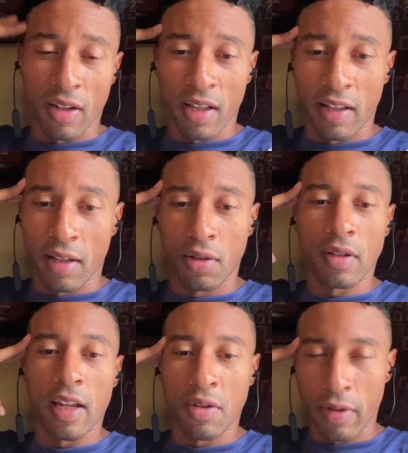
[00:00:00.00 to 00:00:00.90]
I think
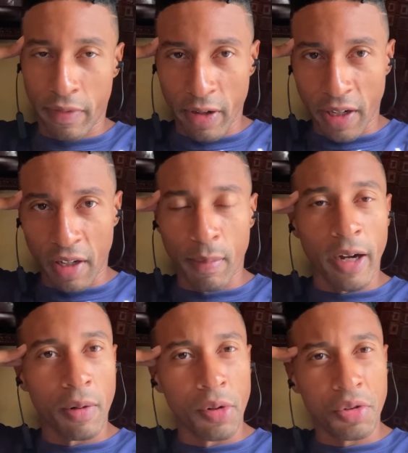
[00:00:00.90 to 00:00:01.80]
they do a very good
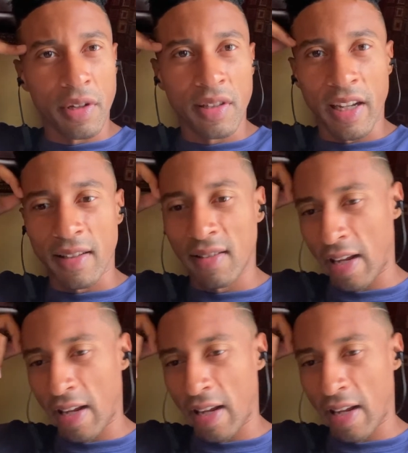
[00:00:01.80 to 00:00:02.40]
micronutrient test,